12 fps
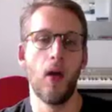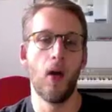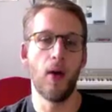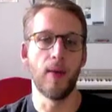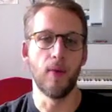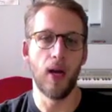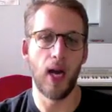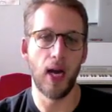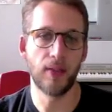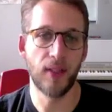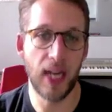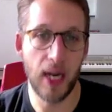All
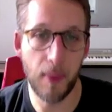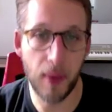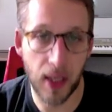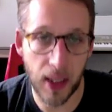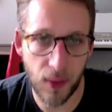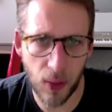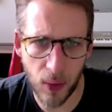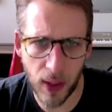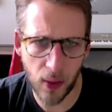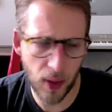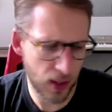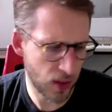right, today I'm going to give you a little
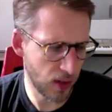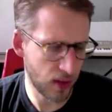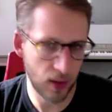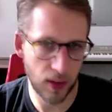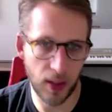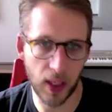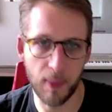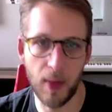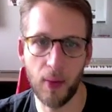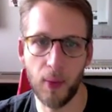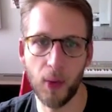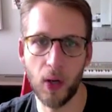introduction to the
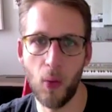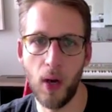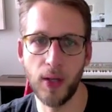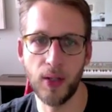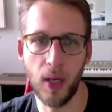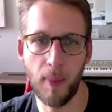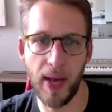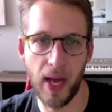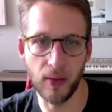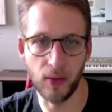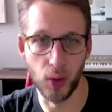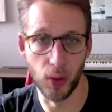documentary we're going to watch
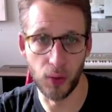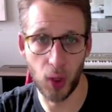about the